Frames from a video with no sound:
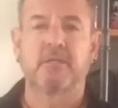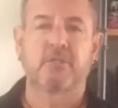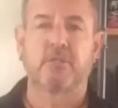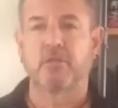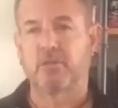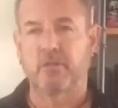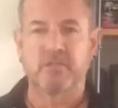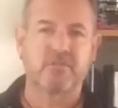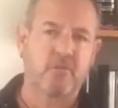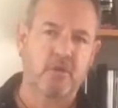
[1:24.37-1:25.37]
to learn
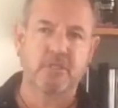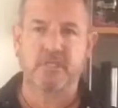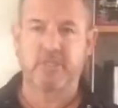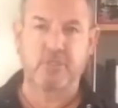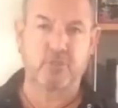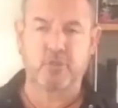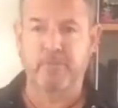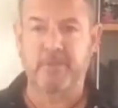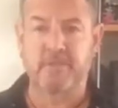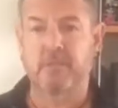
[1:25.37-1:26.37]
as far as an
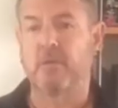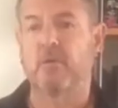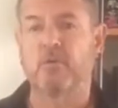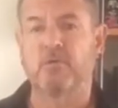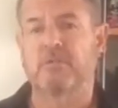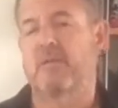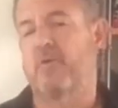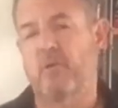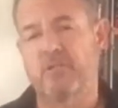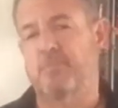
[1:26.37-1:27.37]
instrument goes. I've
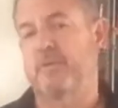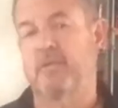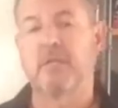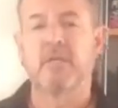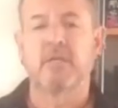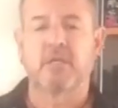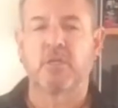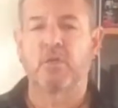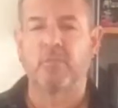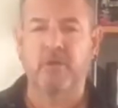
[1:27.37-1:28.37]
always been,
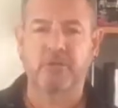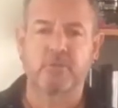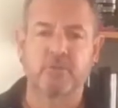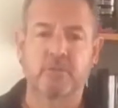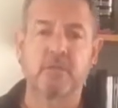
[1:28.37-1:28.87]
partial